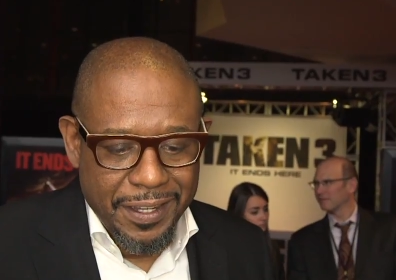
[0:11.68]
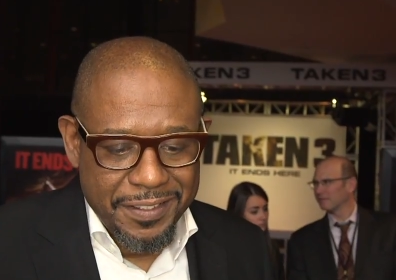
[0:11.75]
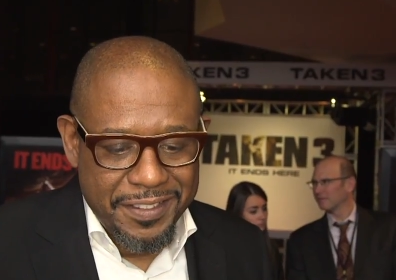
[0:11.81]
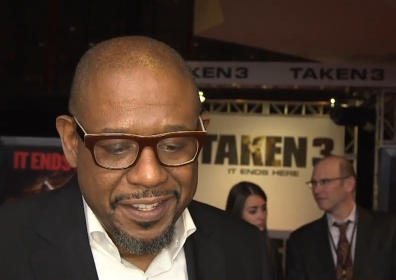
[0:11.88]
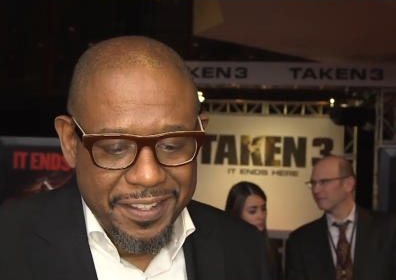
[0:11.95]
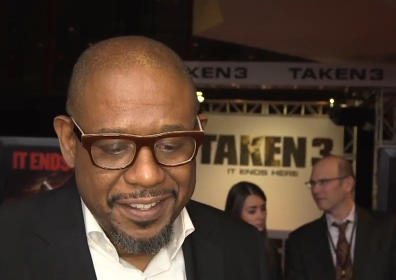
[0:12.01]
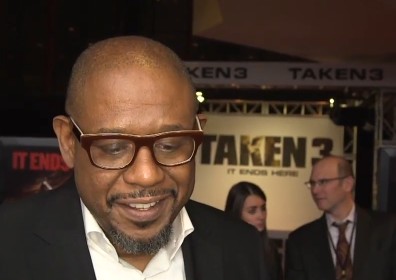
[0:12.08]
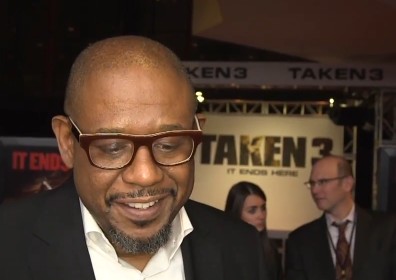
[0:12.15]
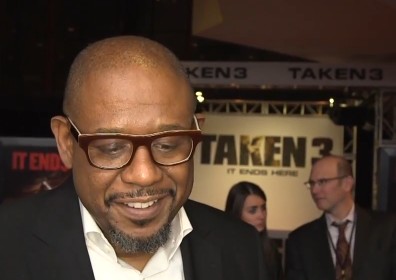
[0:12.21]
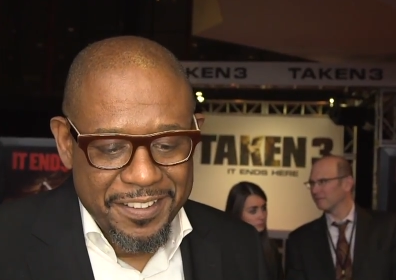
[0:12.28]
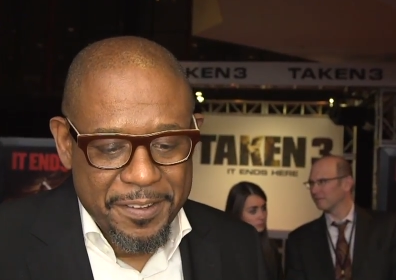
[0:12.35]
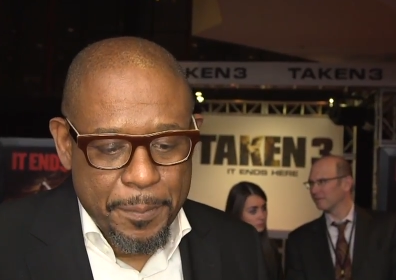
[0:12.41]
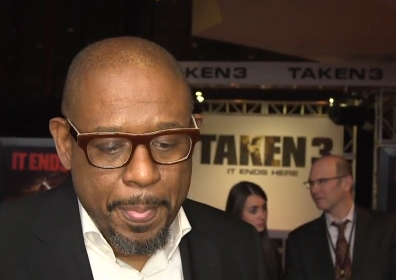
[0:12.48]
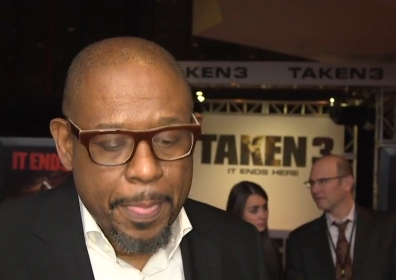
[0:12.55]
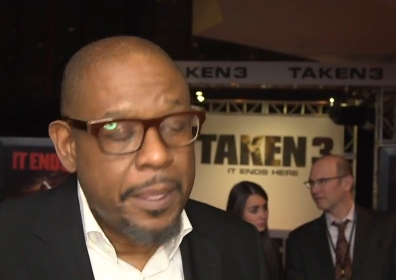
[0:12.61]
Speaker 1: I think that
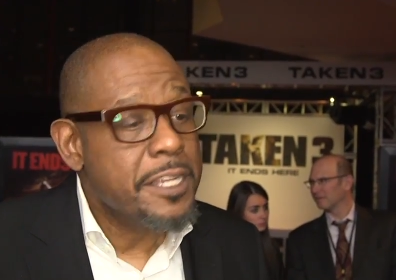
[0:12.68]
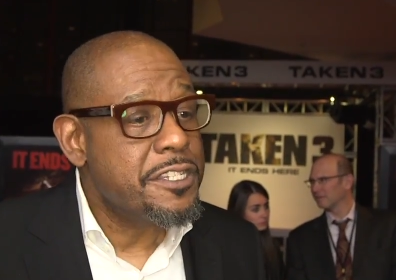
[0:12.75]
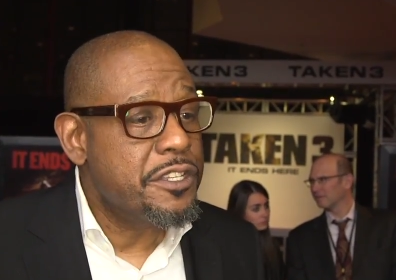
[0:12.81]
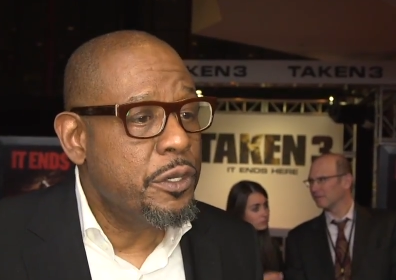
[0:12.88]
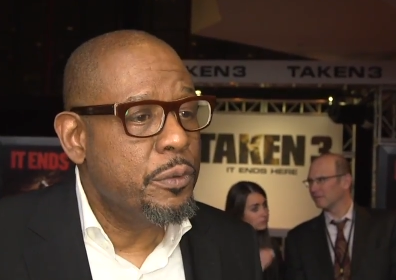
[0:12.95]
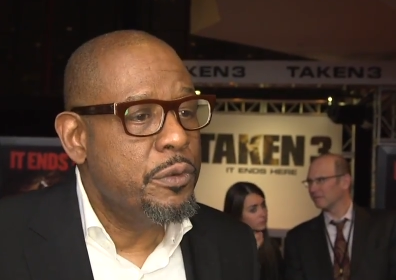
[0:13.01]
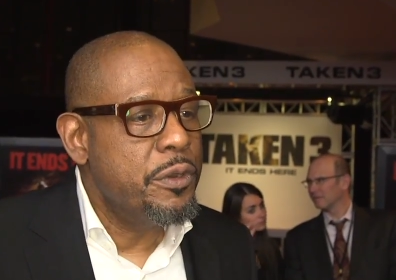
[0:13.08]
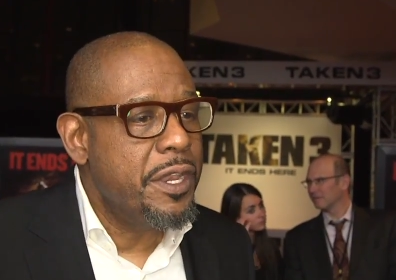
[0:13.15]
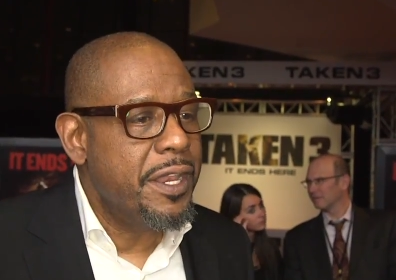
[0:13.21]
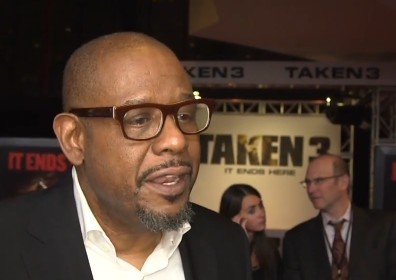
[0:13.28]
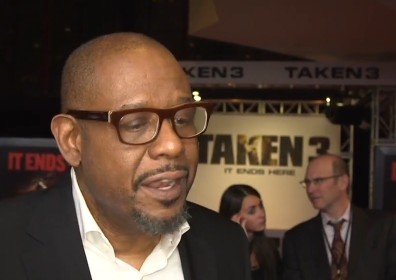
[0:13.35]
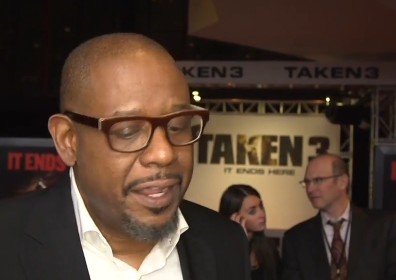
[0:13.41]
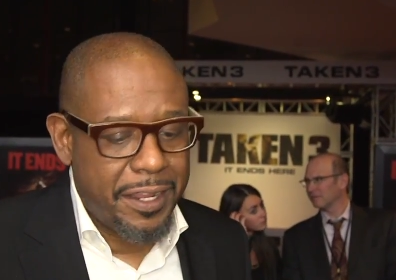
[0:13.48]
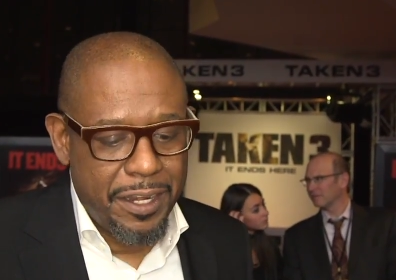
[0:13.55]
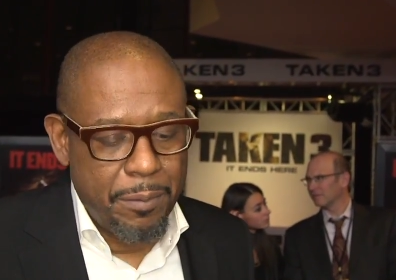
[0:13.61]
it's still rooted
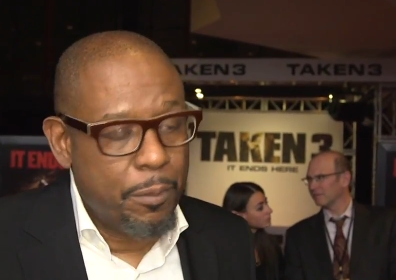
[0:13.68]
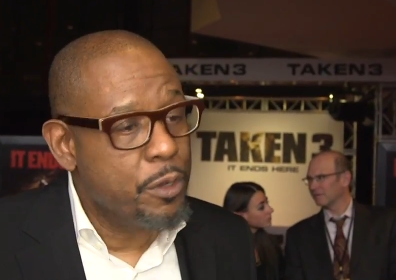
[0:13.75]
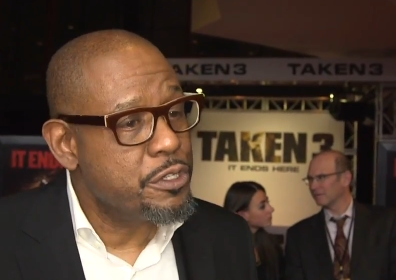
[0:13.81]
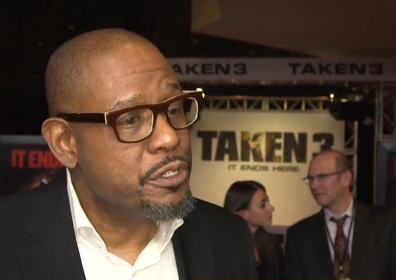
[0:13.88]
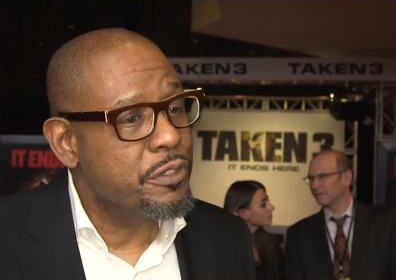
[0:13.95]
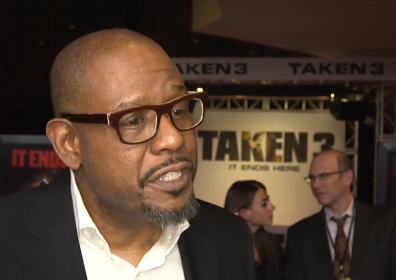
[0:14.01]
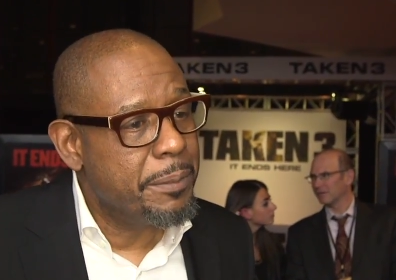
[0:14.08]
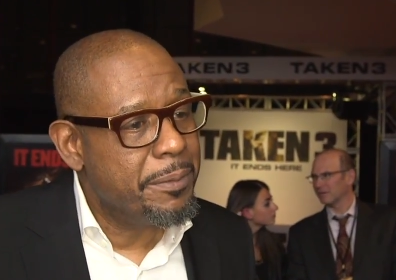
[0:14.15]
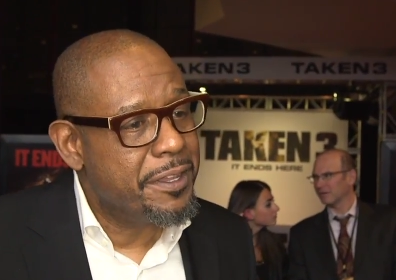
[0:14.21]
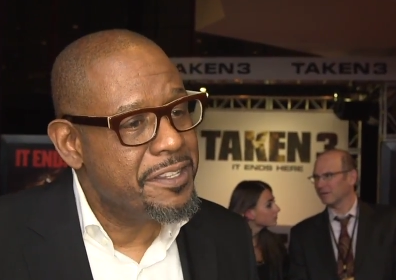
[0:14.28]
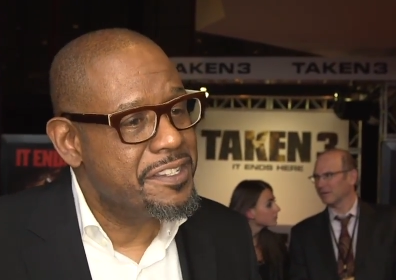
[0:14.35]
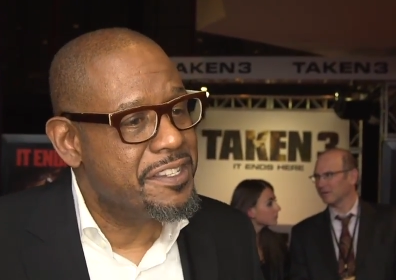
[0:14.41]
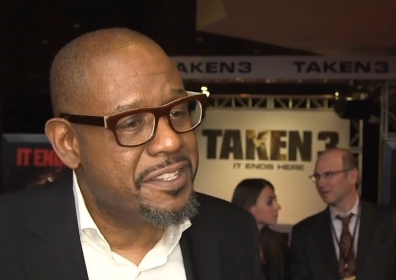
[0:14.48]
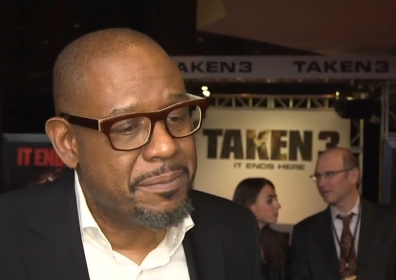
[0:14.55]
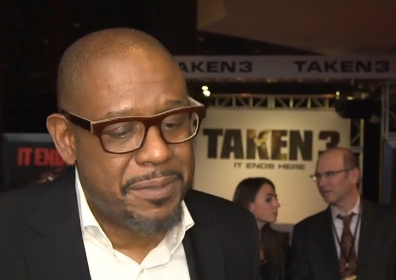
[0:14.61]
in like an emotional thing
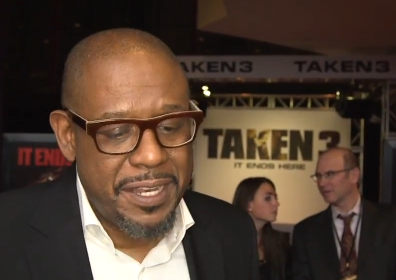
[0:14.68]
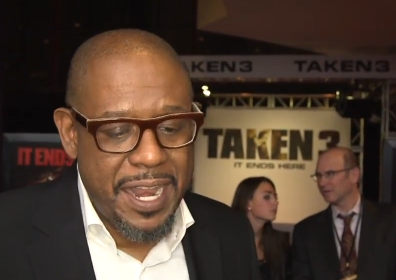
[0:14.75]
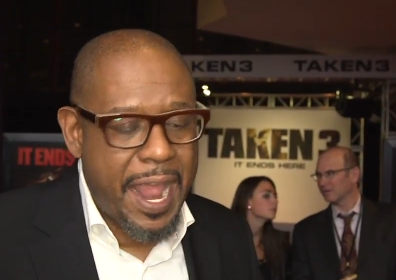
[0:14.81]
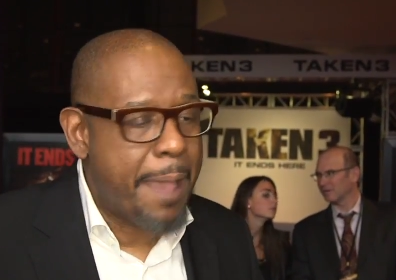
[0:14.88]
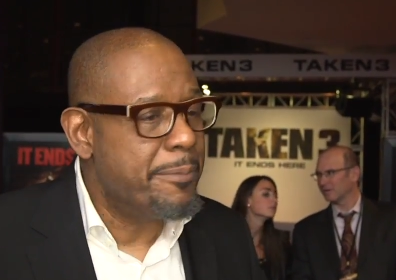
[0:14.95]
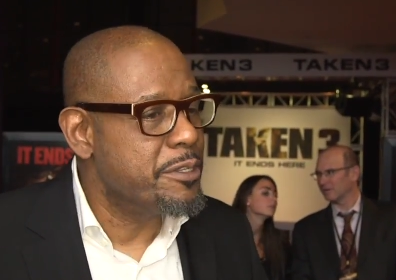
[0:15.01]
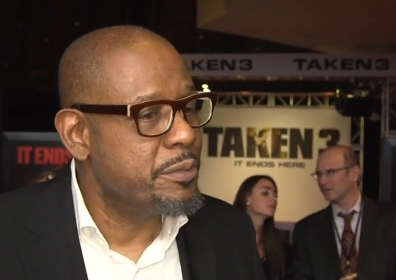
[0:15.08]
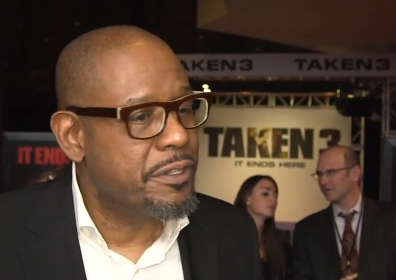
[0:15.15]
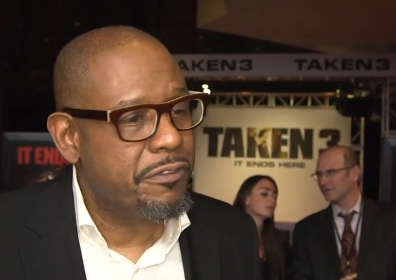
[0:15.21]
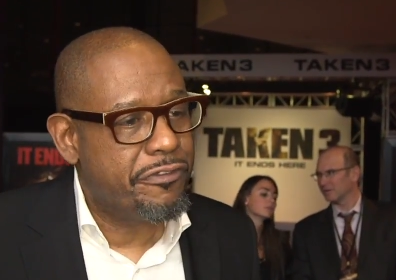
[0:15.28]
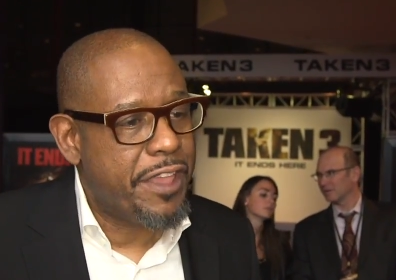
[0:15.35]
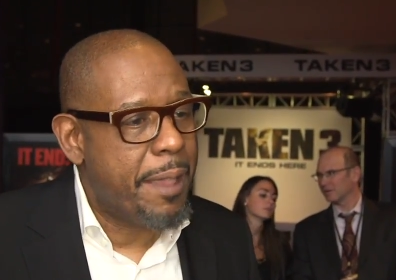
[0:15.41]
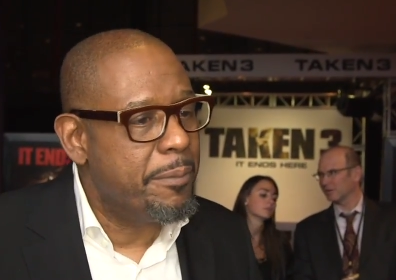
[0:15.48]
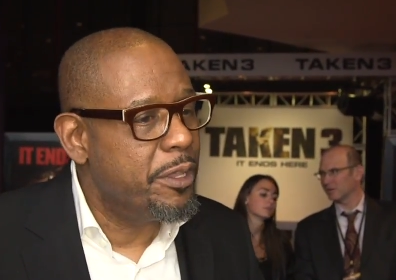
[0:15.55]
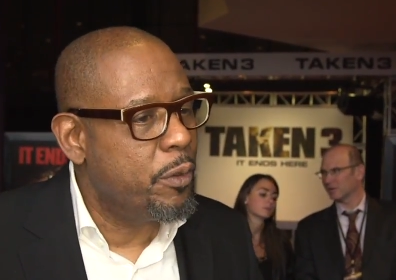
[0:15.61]
because it's something that happens with the
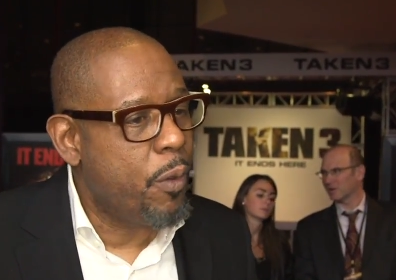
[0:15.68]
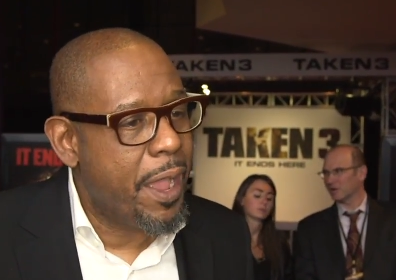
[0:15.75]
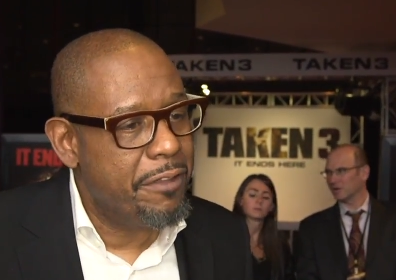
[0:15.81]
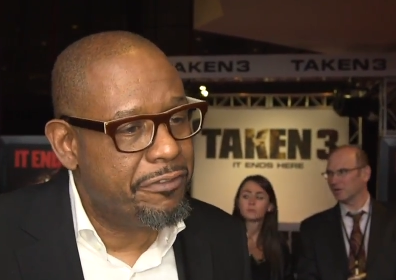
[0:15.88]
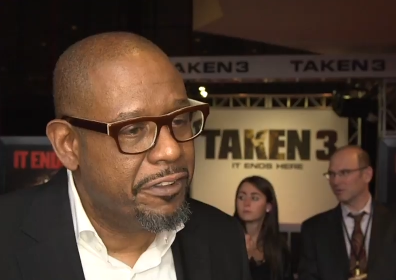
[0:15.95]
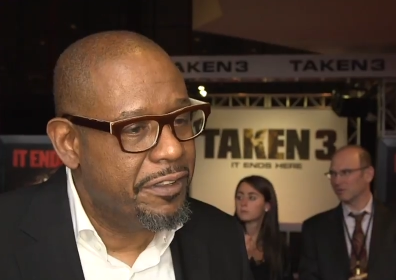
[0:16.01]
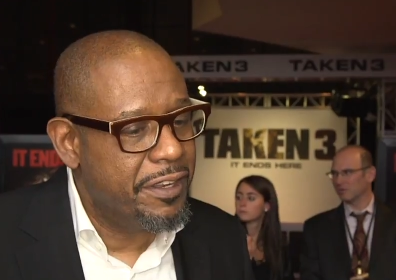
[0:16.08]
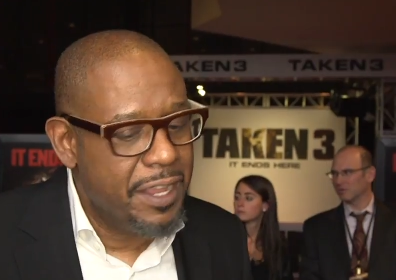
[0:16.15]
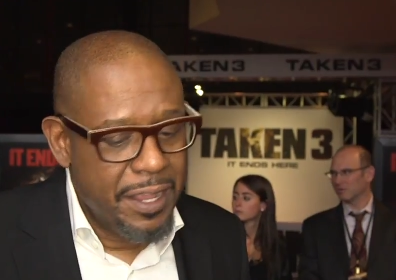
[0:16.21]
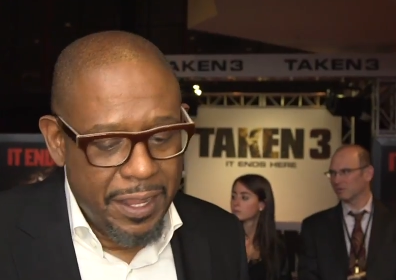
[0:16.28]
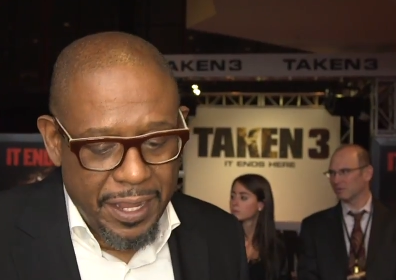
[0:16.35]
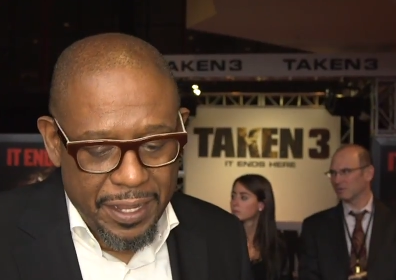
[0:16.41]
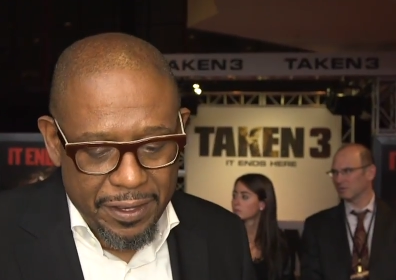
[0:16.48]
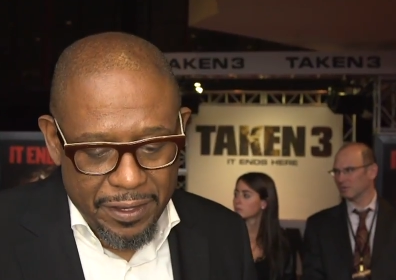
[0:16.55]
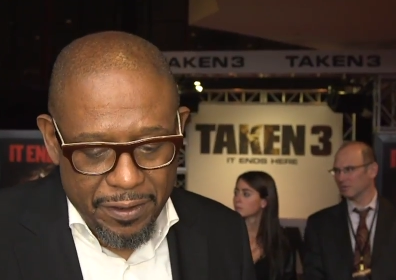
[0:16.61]
family, the wife, and,
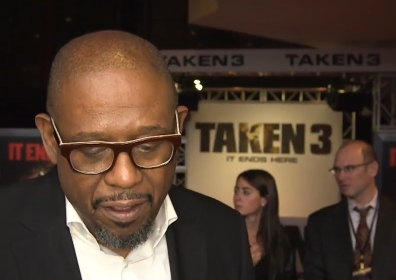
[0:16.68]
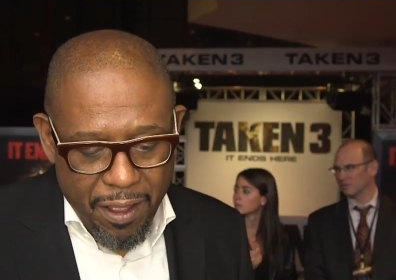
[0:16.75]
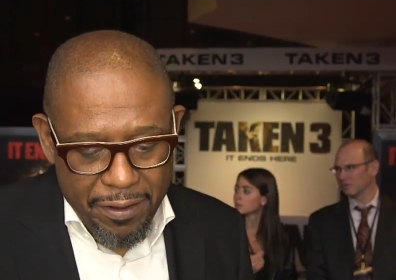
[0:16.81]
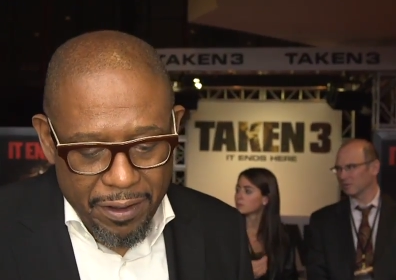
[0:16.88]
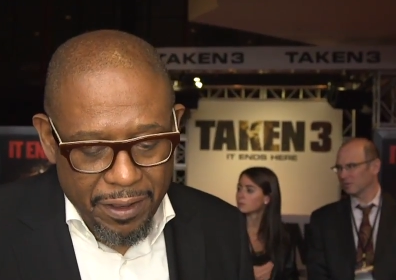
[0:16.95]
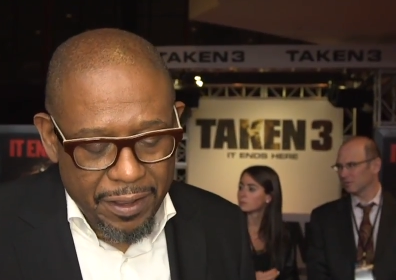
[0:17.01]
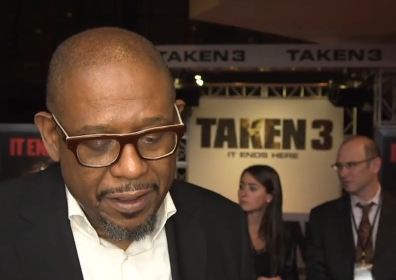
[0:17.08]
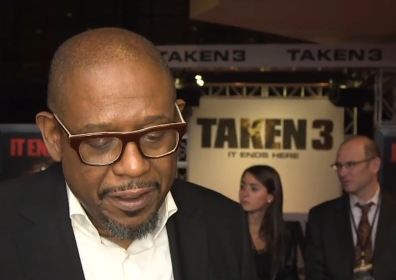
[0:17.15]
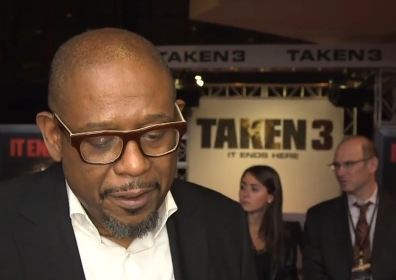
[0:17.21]
and the daughter.